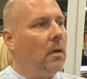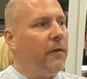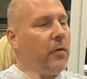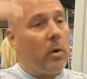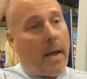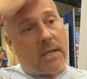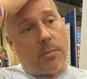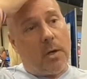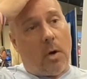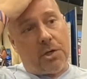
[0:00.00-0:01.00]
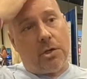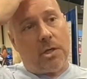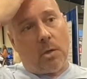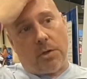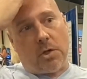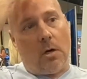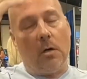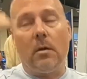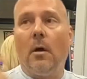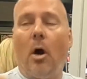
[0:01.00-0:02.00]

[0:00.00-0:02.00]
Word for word: if you want to ask me questions in return.